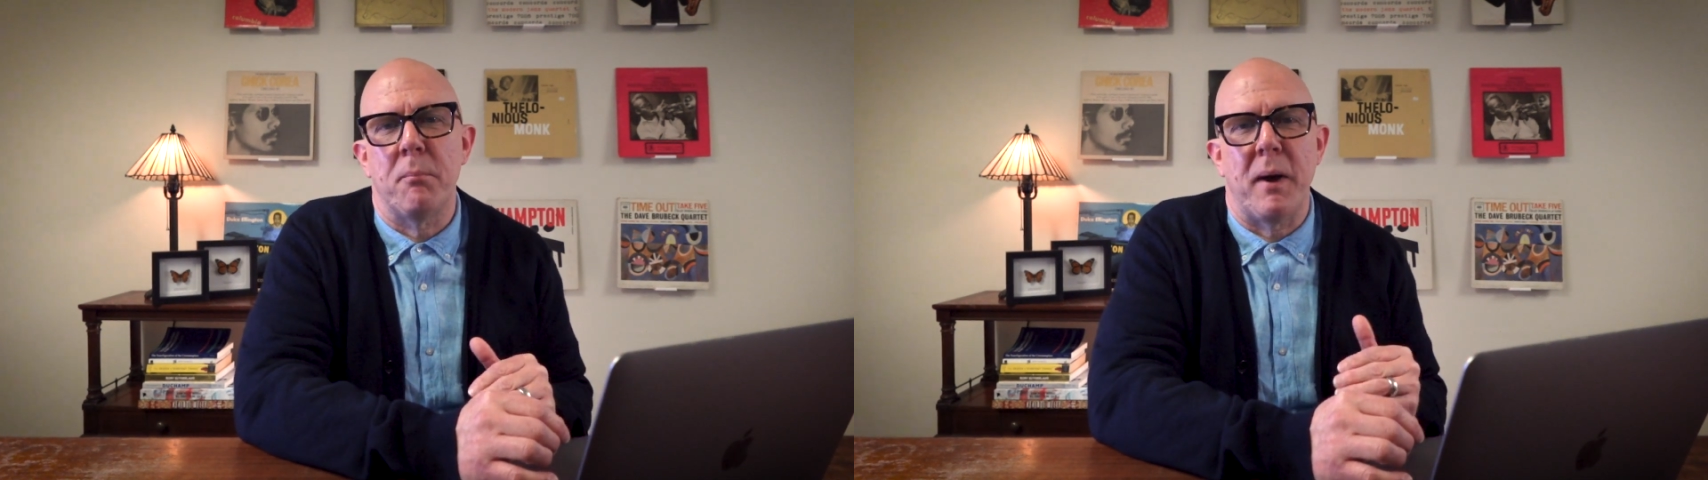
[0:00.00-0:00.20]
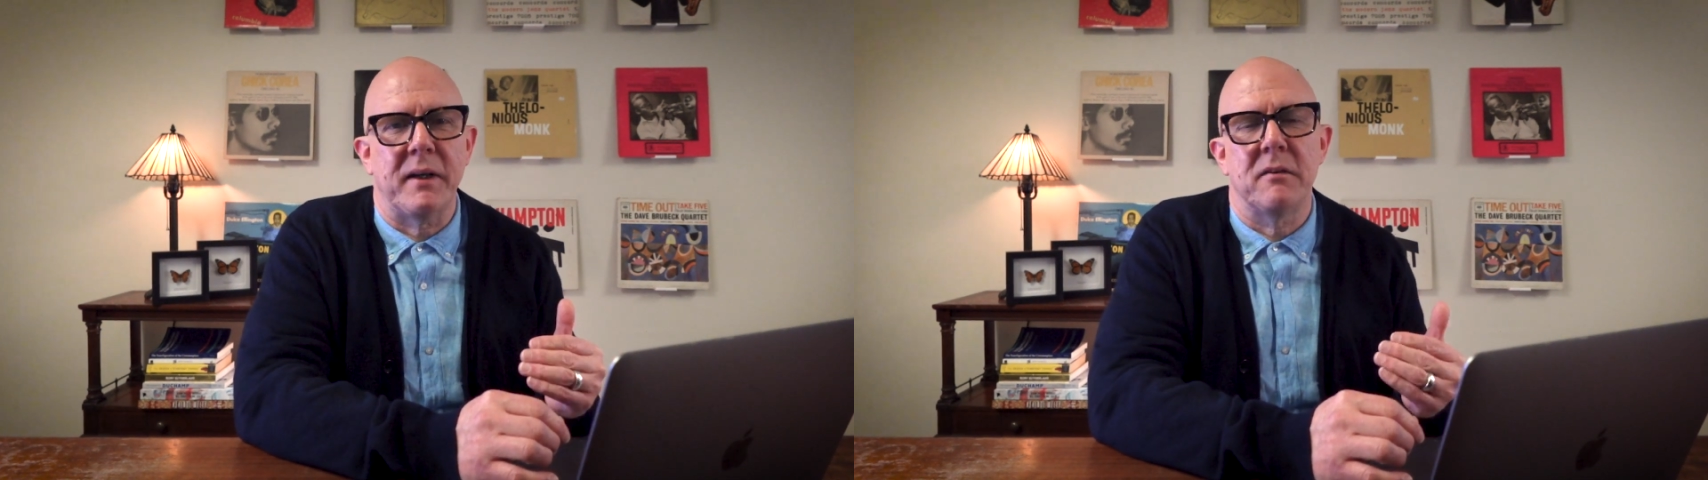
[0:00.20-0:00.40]

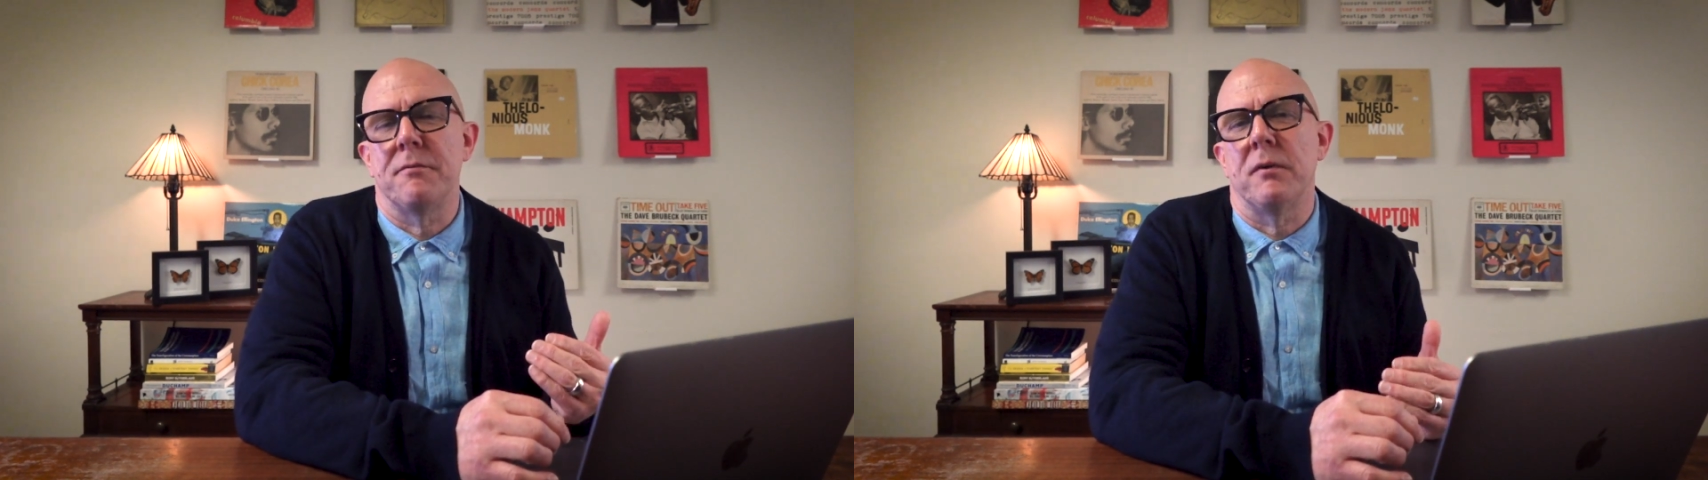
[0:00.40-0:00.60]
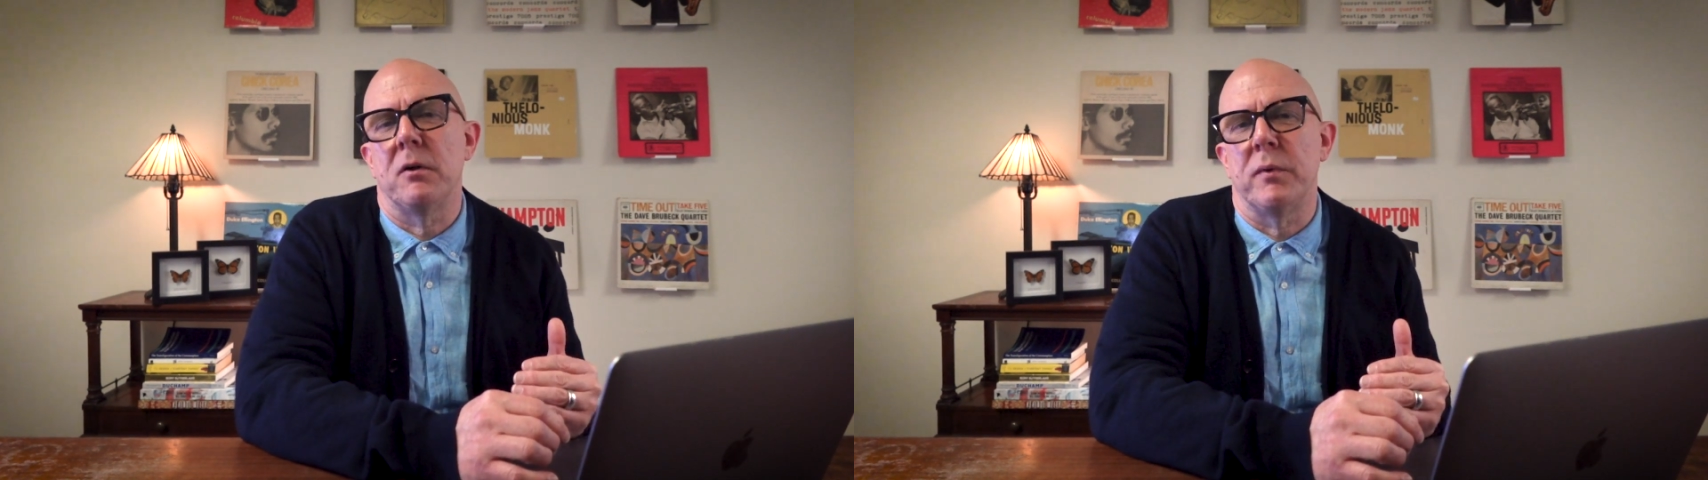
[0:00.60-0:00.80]
back to
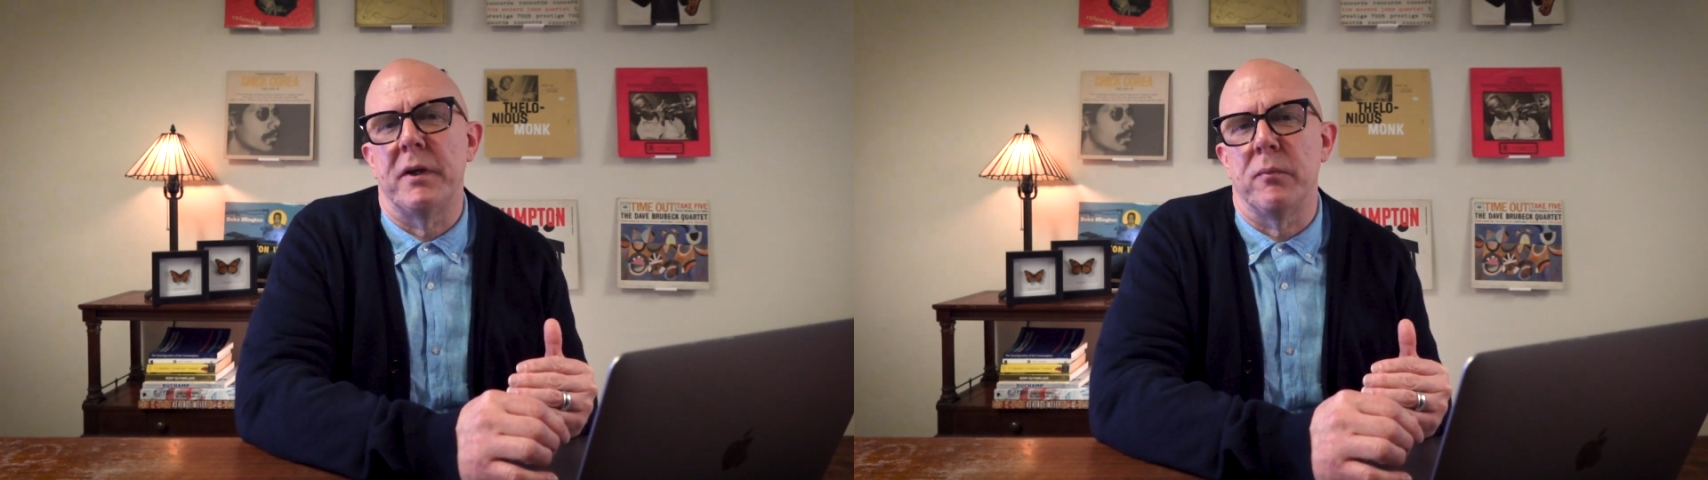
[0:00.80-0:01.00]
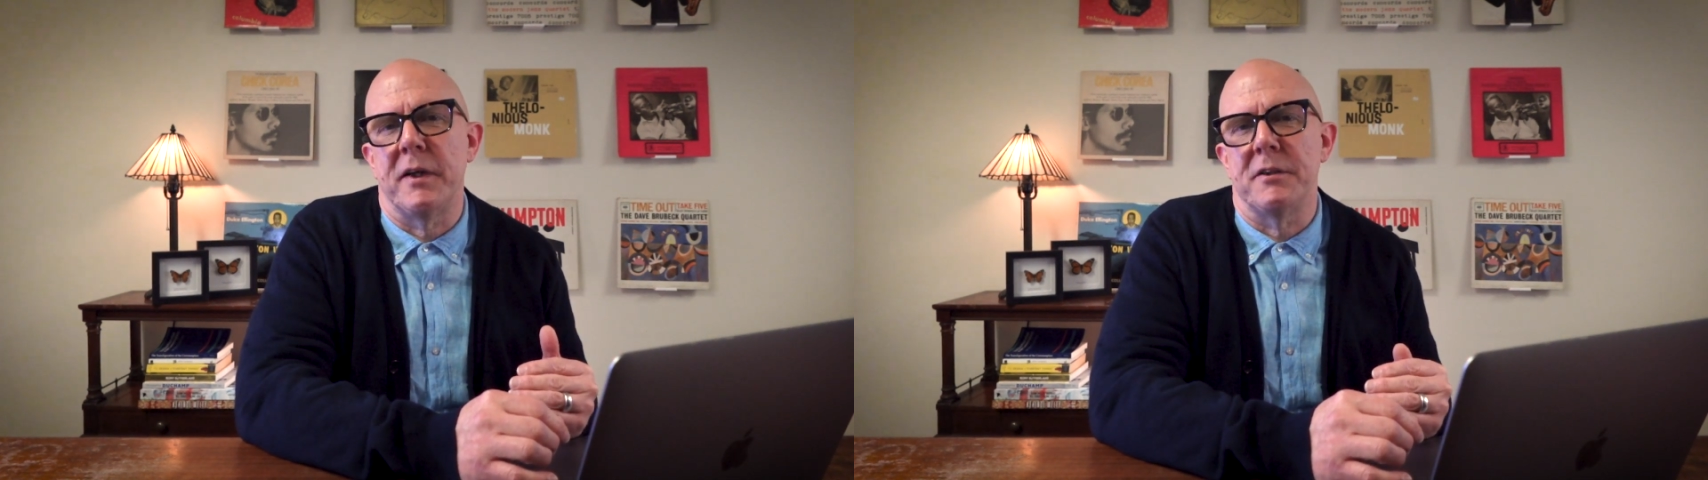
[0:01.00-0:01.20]
front
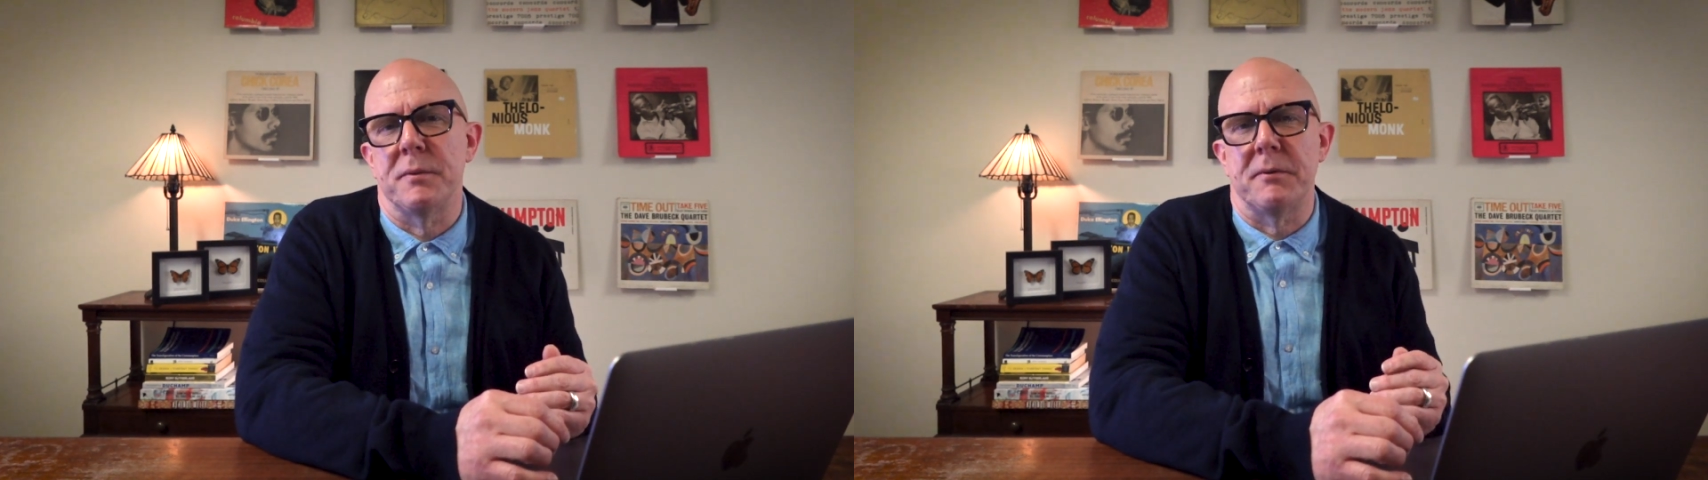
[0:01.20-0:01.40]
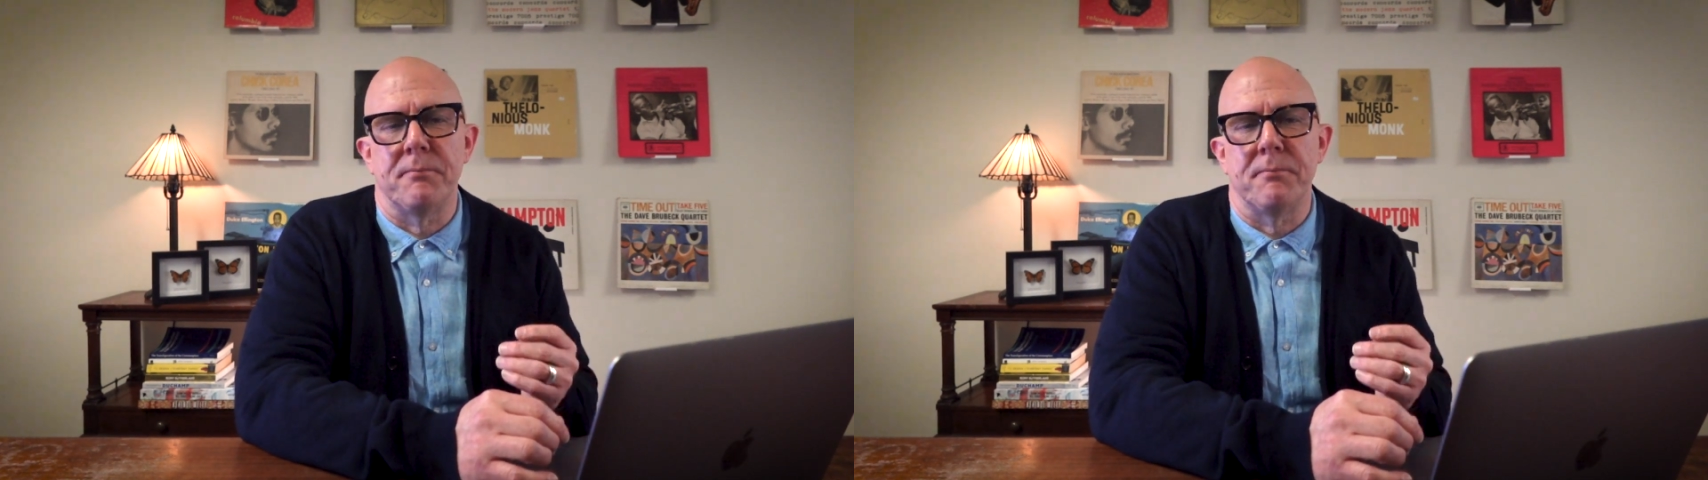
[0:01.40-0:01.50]
rearrangement.